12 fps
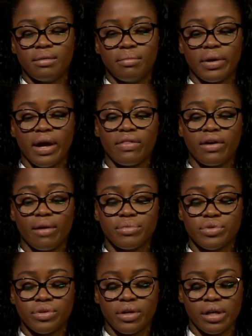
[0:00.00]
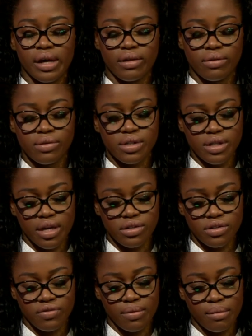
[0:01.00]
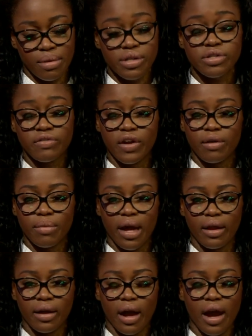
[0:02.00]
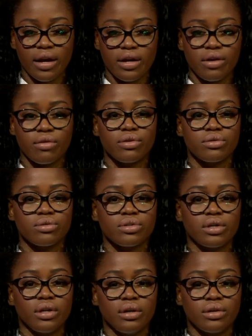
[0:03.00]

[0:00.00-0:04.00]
But I had the opportunity, there was a dancer from the Pennsylvania Ballet, Heidi Cruz.